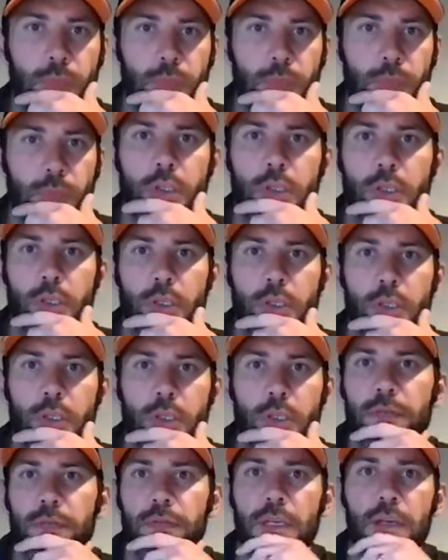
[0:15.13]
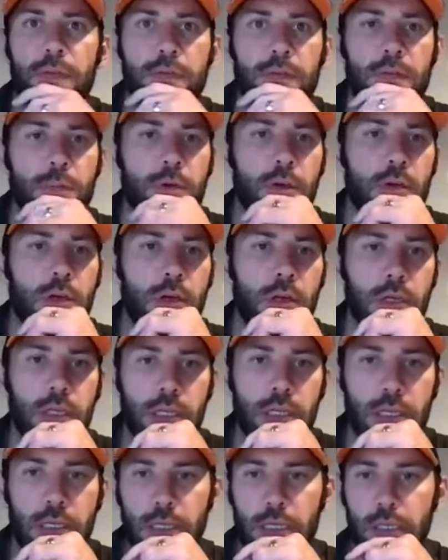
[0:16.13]
Good evening,
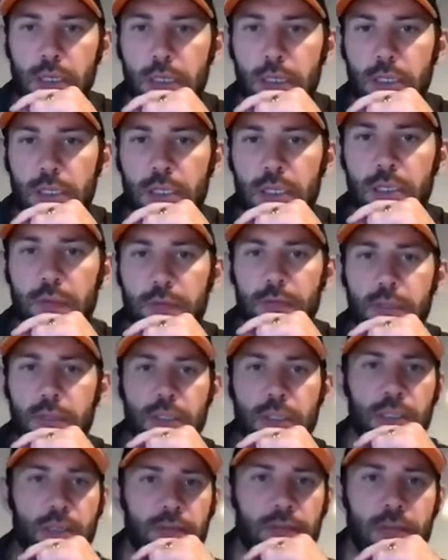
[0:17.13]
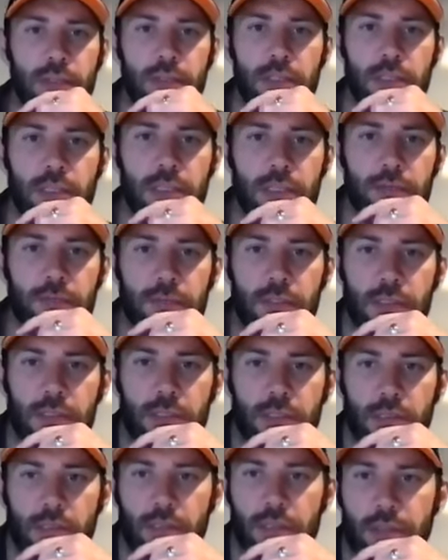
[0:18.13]
everybody. Good evening, good evening, good
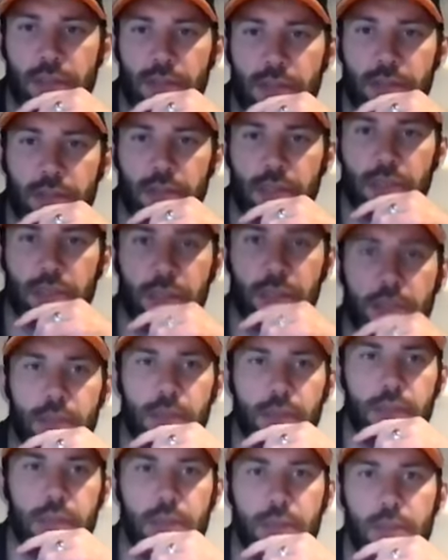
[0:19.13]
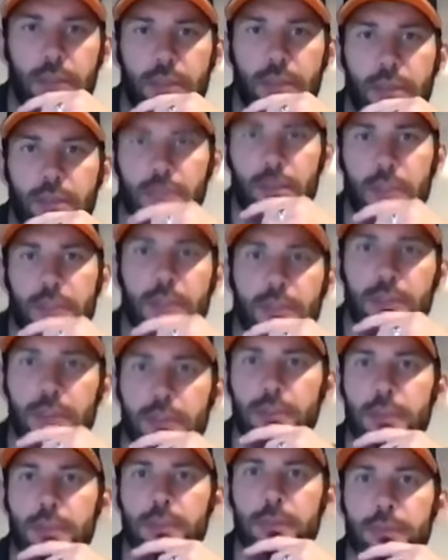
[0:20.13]
evening. I think,
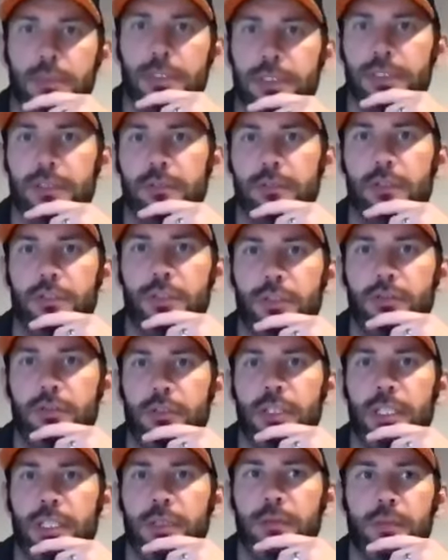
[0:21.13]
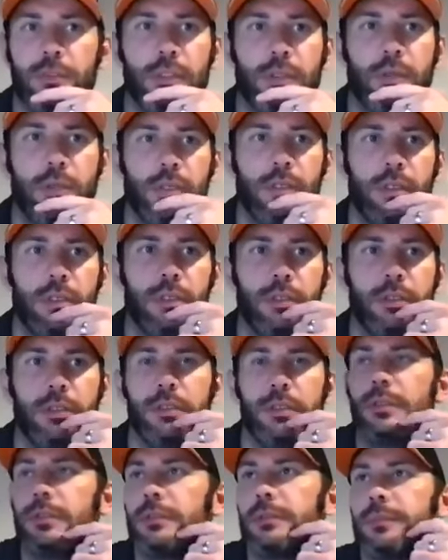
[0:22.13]
oh, that's the wrong screen. What's going
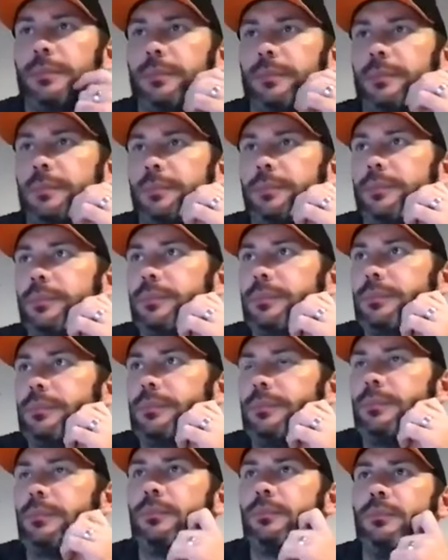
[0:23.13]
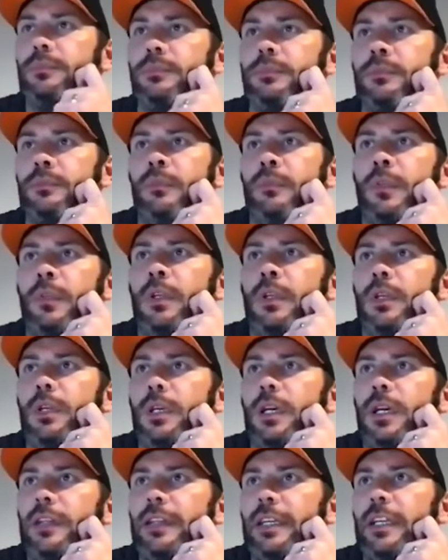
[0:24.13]
on?
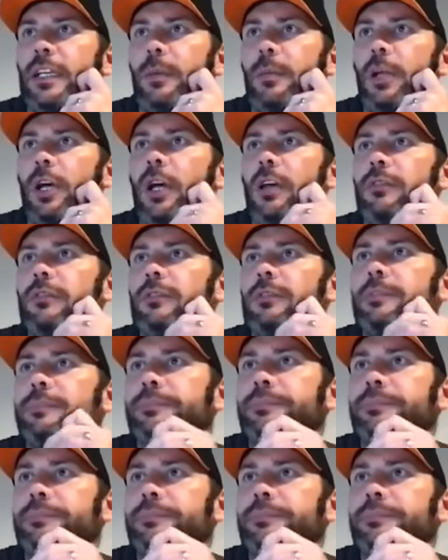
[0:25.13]
I think I'm live.